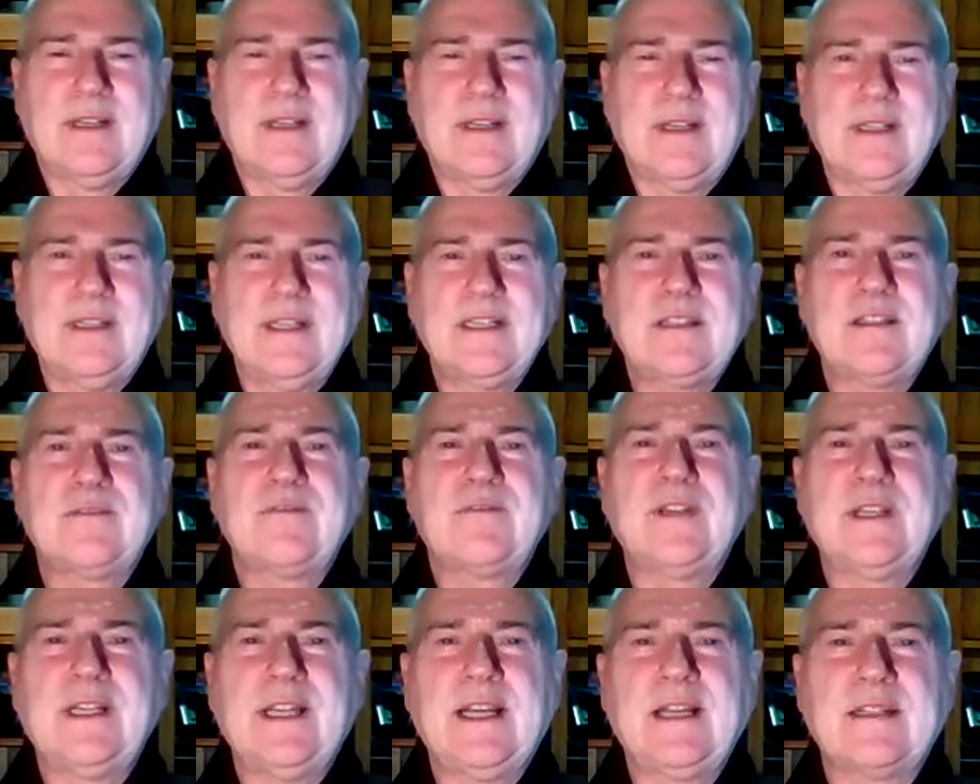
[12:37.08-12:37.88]
And let's
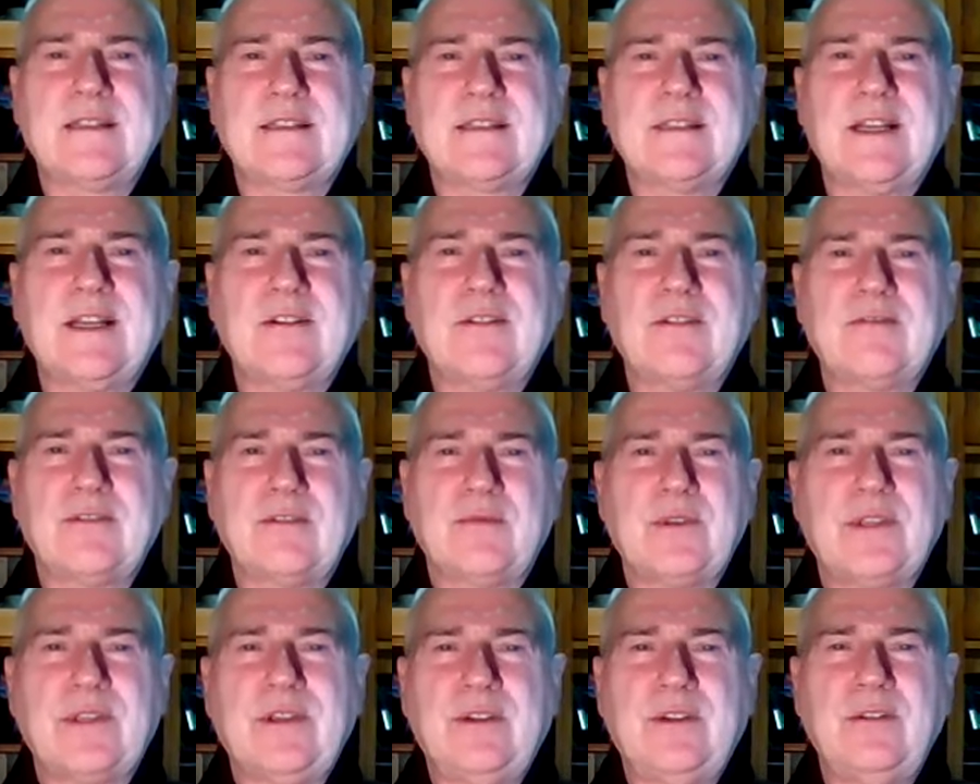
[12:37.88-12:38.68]
fill ourselves
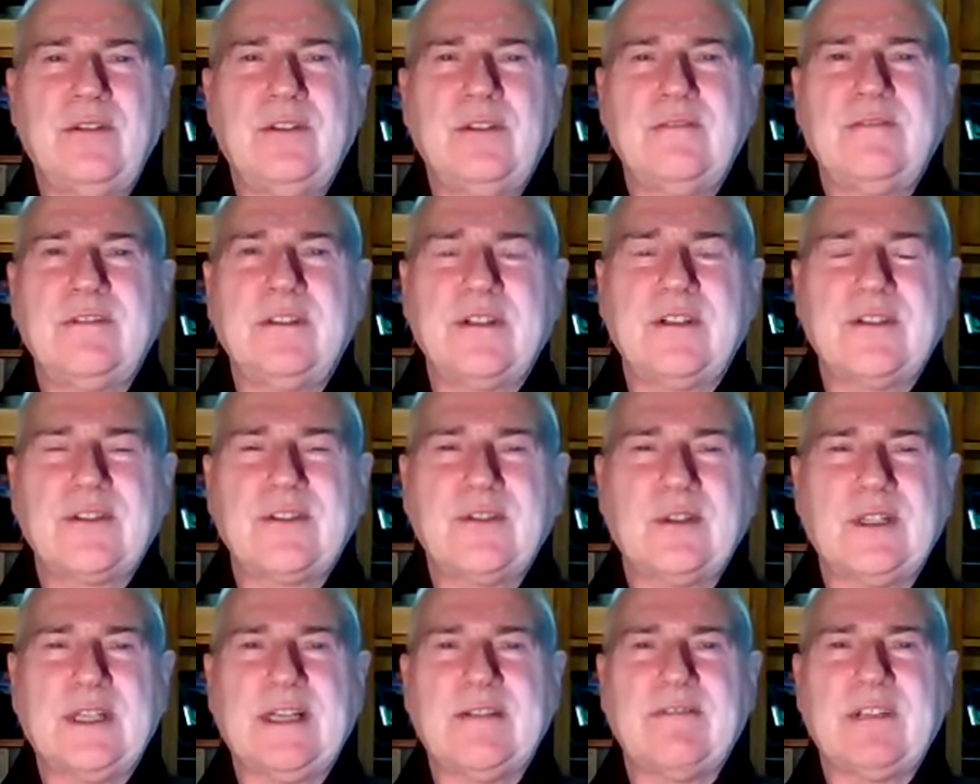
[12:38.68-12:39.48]
with
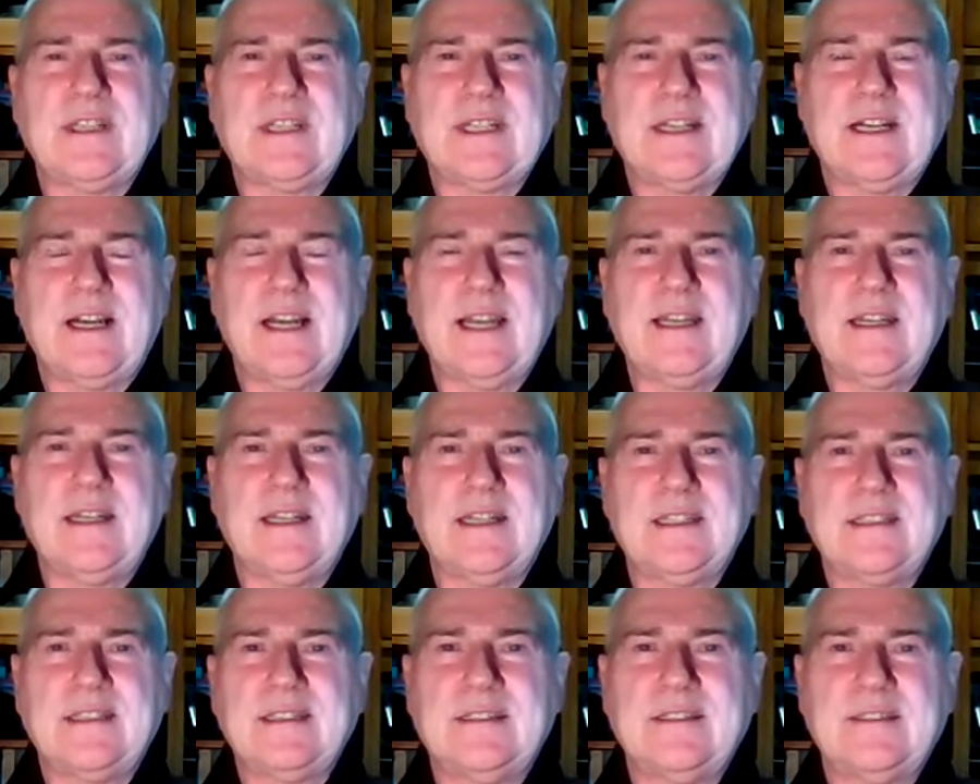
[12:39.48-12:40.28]
universal loving
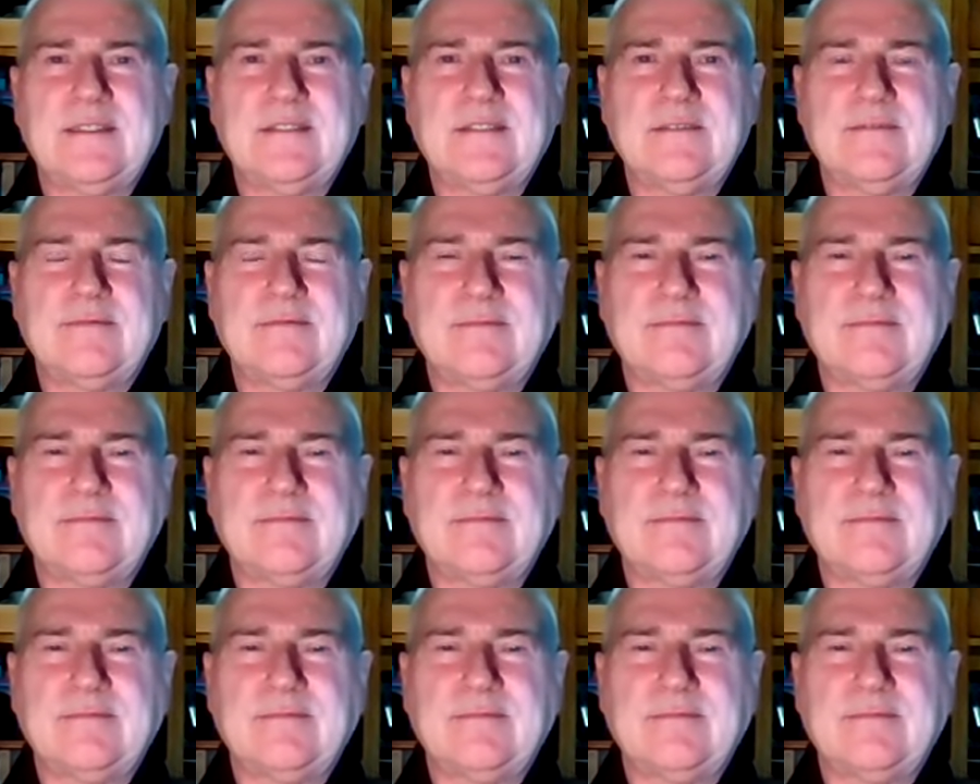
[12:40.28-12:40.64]
kindness.